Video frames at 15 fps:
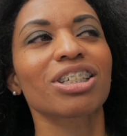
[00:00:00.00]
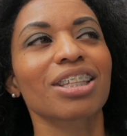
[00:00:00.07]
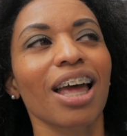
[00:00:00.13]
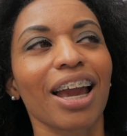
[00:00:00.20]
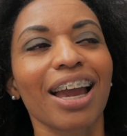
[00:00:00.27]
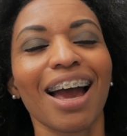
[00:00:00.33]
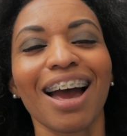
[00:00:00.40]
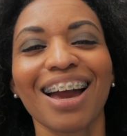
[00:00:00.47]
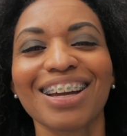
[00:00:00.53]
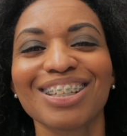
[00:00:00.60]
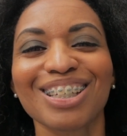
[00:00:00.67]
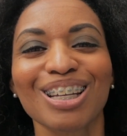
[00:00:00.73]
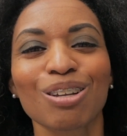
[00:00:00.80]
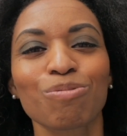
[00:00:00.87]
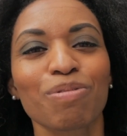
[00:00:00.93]
like I
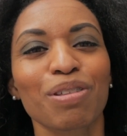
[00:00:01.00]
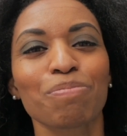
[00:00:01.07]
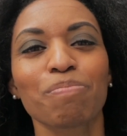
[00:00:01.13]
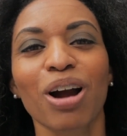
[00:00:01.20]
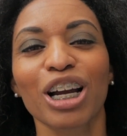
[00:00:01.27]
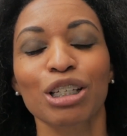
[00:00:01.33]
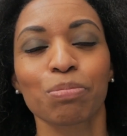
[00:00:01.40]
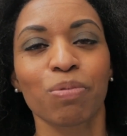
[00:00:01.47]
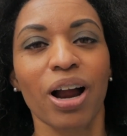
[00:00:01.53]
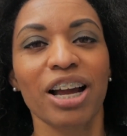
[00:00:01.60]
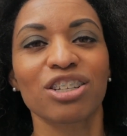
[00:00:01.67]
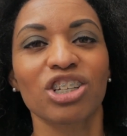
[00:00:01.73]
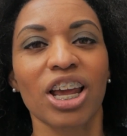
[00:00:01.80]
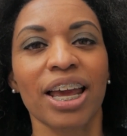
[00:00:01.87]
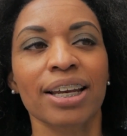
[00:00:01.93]
did with Mark's
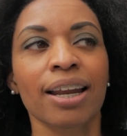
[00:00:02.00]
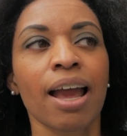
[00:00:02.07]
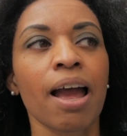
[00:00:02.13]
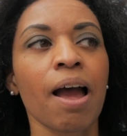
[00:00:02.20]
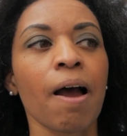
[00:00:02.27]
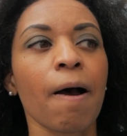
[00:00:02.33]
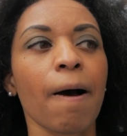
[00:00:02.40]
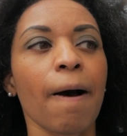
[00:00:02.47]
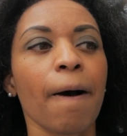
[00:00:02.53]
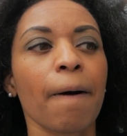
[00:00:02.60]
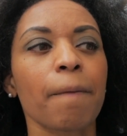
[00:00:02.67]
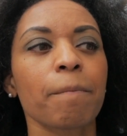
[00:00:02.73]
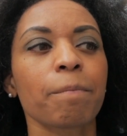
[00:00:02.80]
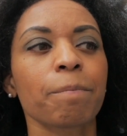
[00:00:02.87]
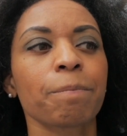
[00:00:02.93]
project.
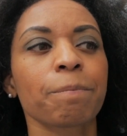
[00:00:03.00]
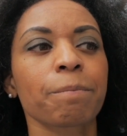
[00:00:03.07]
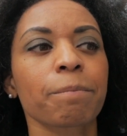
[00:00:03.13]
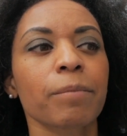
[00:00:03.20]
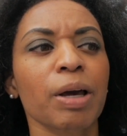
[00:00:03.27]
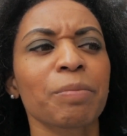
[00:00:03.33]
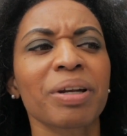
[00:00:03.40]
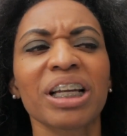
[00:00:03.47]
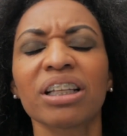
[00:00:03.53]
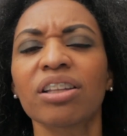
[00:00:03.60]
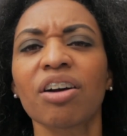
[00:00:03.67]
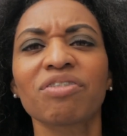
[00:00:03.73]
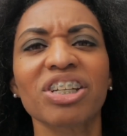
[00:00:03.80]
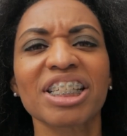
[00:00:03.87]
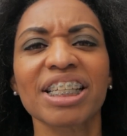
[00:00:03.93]
But he
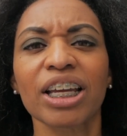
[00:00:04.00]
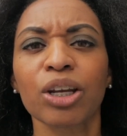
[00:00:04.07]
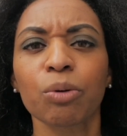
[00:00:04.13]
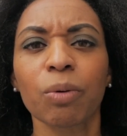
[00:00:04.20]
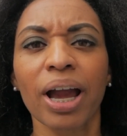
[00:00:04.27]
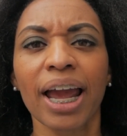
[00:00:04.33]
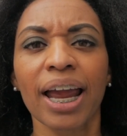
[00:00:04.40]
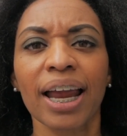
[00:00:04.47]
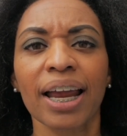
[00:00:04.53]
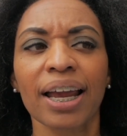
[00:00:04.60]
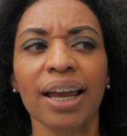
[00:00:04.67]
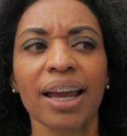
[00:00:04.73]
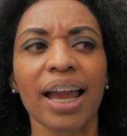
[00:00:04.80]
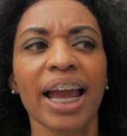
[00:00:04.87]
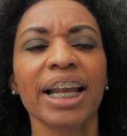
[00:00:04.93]
loved us anyway,
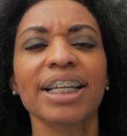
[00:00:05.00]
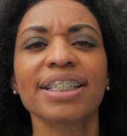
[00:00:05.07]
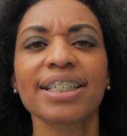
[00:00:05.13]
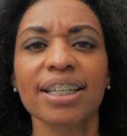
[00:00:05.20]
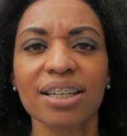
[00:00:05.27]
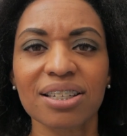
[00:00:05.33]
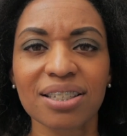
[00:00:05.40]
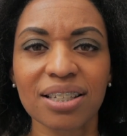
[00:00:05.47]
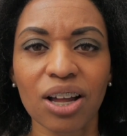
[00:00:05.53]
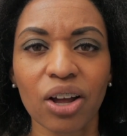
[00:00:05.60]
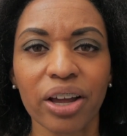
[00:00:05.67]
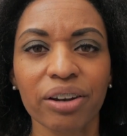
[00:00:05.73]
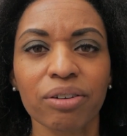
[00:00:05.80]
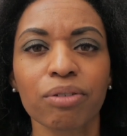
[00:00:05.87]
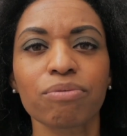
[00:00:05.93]
and he sent his
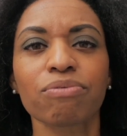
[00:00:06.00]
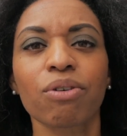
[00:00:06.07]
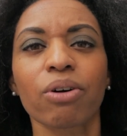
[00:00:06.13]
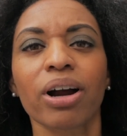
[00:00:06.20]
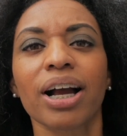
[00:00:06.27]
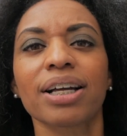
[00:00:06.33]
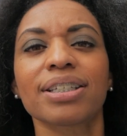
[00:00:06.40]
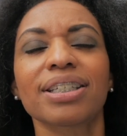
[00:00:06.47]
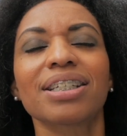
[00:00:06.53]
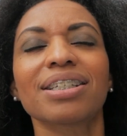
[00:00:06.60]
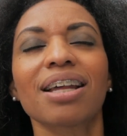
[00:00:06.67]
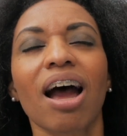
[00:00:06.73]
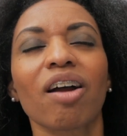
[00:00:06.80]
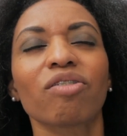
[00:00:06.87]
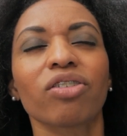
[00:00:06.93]
son for us to
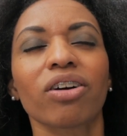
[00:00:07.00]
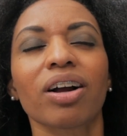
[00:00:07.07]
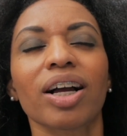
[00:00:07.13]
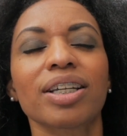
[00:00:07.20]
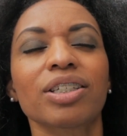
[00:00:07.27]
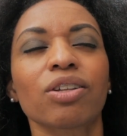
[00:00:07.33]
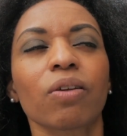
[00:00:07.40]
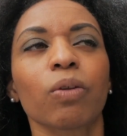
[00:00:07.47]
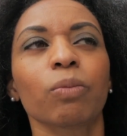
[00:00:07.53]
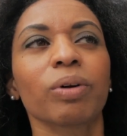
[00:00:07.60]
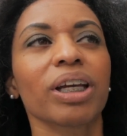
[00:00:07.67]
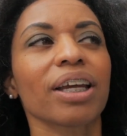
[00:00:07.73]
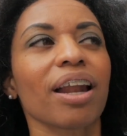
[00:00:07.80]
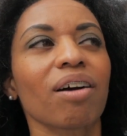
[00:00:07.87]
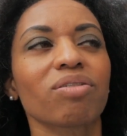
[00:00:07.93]
die for us so that we
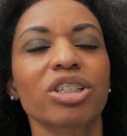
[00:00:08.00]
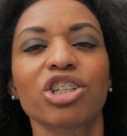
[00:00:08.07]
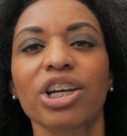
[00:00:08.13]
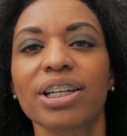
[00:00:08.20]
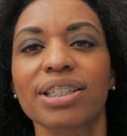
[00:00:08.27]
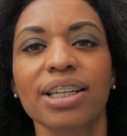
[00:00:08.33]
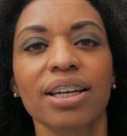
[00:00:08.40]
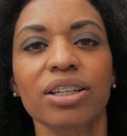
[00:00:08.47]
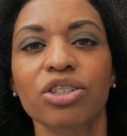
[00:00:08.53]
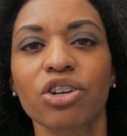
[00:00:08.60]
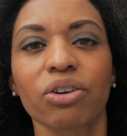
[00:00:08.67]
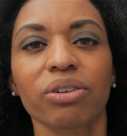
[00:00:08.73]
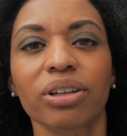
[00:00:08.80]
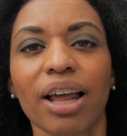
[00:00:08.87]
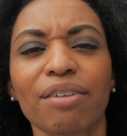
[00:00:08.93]
could have a chance at
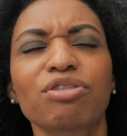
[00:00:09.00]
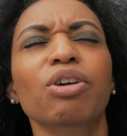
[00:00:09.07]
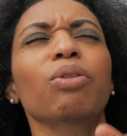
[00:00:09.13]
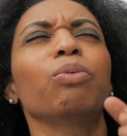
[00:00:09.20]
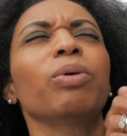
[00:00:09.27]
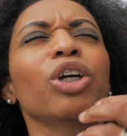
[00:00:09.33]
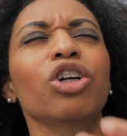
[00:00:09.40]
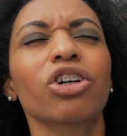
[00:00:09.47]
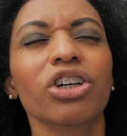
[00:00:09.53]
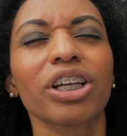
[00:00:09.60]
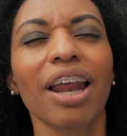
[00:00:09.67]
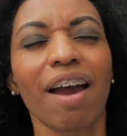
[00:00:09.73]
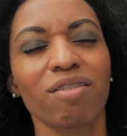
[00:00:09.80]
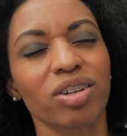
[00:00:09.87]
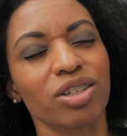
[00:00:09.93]
eternal life, so that we could
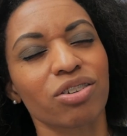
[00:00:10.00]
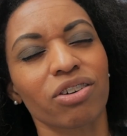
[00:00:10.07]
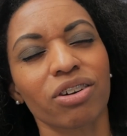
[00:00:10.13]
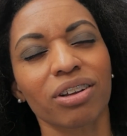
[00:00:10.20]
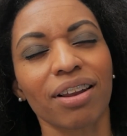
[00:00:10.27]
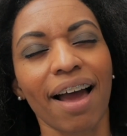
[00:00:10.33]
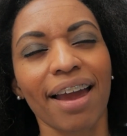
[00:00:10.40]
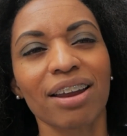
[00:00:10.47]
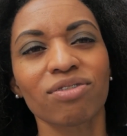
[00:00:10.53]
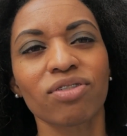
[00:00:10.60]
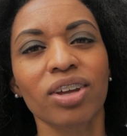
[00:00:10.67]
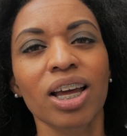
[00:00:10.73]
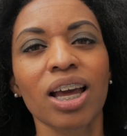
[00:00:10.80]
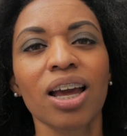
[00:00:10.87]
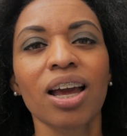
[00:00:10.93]
have eternal life.
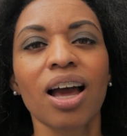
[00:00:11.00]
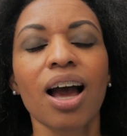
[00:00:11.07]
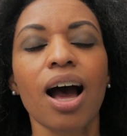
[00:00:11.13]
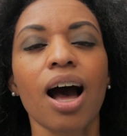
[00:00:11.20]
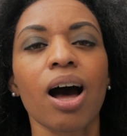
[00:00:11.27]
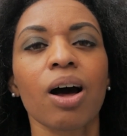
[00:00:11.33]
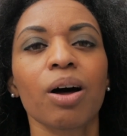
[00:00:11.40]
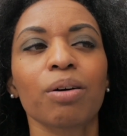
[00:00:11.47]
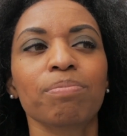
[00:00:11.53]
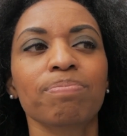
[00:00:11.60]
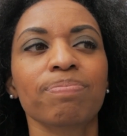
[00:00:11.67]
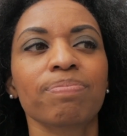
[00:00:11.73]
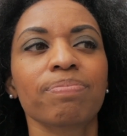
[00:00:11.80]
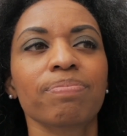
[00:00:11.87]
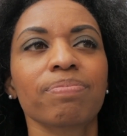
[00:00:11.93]

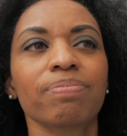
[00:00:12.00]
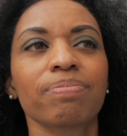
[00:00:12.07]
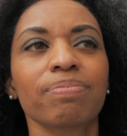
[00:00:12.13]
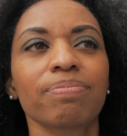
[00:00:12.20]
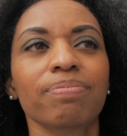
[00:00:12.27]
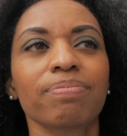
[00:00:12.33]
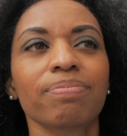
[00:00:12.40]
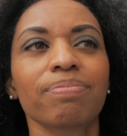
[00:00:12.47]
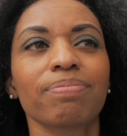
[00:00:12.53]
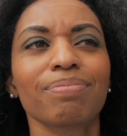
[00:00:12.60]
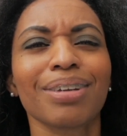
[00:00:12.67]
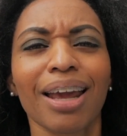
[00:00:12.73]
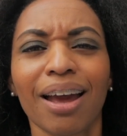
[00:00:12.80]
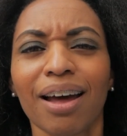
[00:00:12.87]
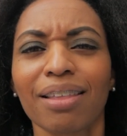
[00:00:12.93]

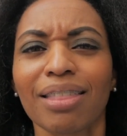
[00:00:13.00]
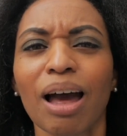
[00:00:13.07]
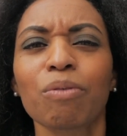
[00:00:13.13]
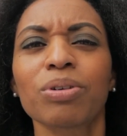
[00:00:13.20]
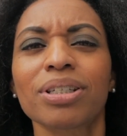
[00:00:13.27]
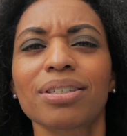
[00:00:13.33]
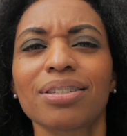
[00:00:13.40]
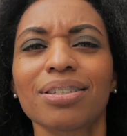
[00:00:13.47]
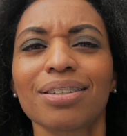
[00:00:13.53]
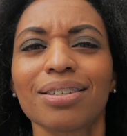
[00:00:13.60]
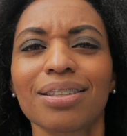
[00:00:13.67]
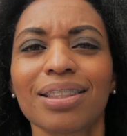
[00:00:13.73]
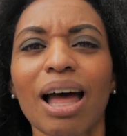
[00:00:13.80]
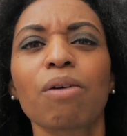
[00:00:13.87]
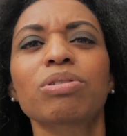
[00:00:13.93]
That was
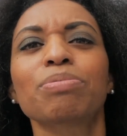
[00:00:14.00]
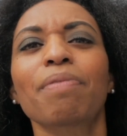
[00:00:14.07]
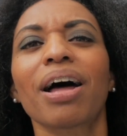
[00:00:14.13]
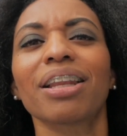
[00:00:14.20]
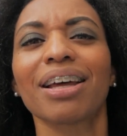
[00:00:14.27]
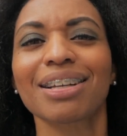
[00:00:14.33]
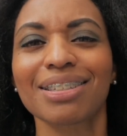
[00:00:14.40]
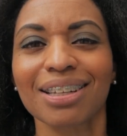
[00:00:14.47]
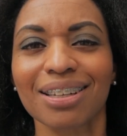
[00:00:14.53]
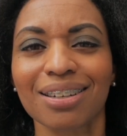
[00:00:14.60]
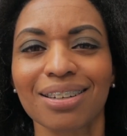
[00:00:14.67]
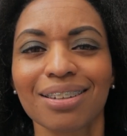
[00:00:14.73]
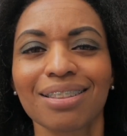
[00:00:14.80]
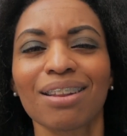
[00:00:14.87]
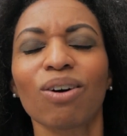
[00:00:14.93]
my lesson
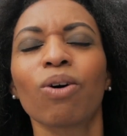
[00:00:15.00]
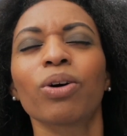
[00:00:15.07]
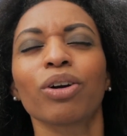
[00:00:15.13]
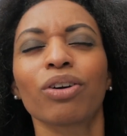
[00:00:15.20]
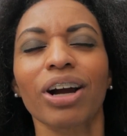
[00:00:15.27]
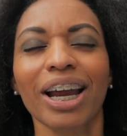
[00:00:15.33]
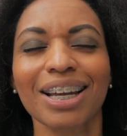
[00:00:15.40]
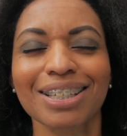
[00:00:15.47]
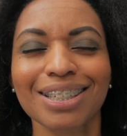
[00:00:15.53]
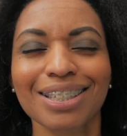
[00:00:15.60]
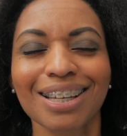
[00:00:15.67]
on grace.